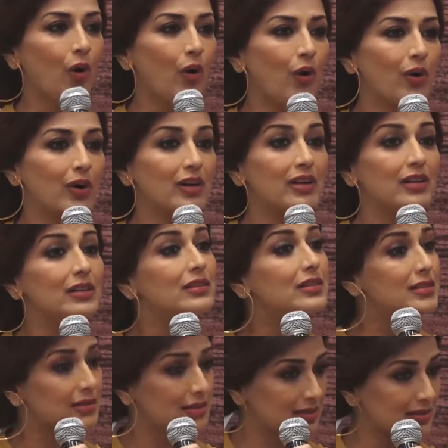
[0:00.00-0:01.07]
or
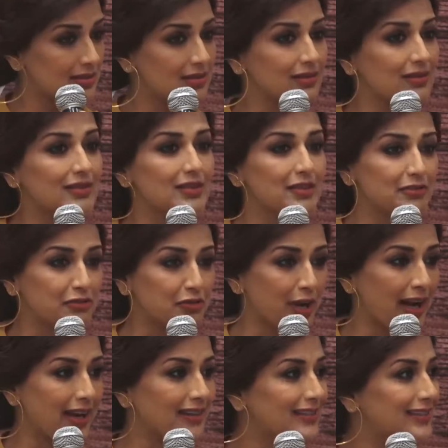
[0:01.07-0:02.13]
the sister, the
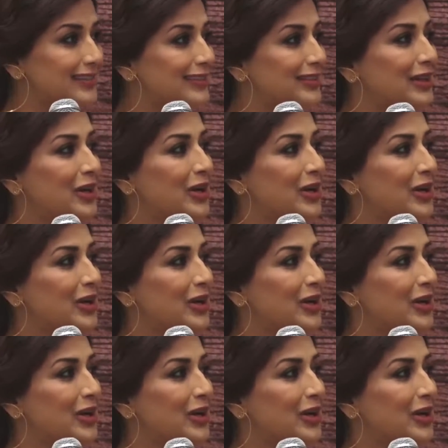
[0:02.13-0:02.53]
friend?